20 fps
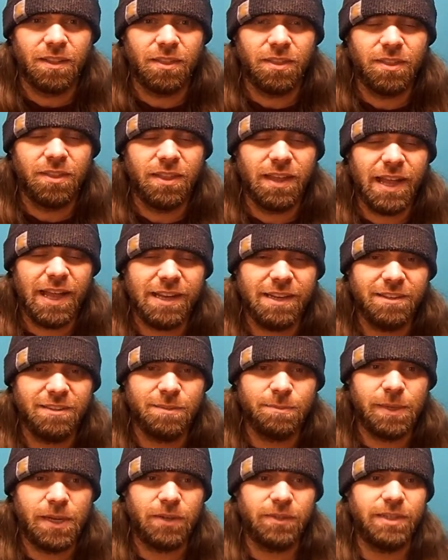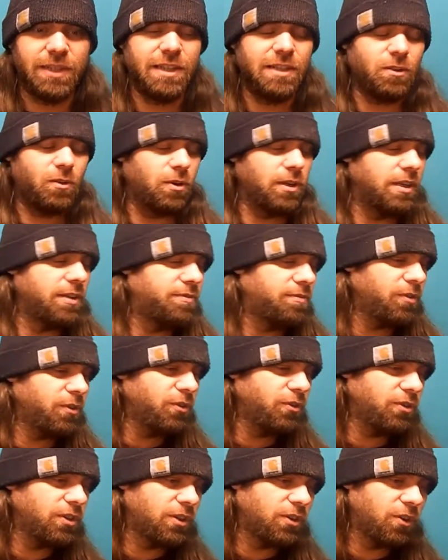that is about it on the
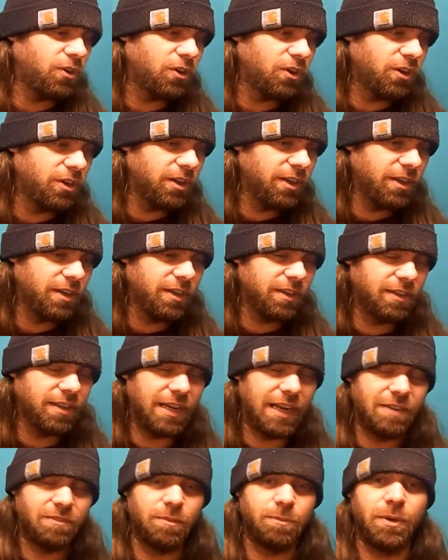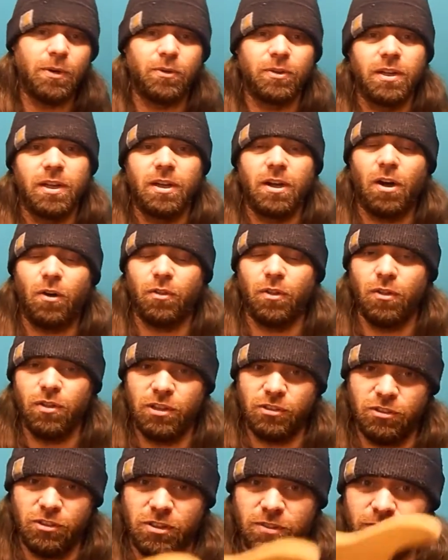first guitar that I ever built, although
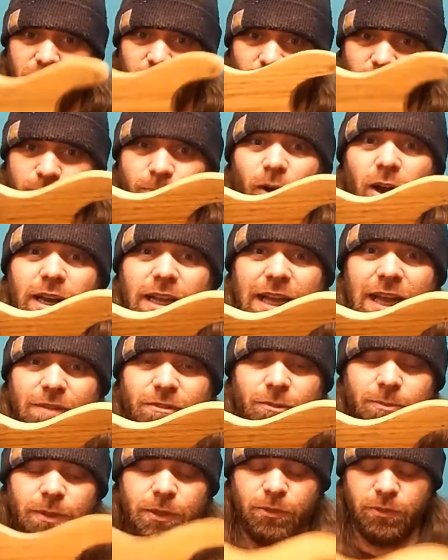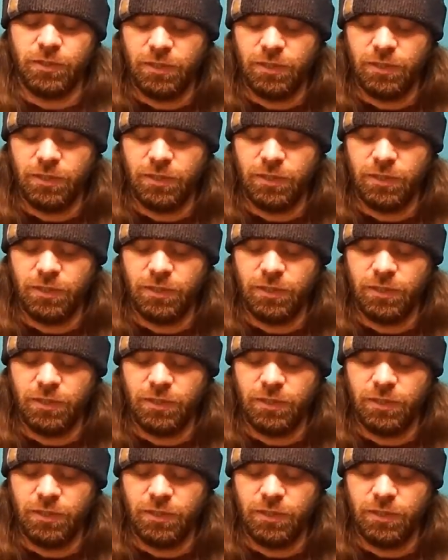this is the first body I ever built.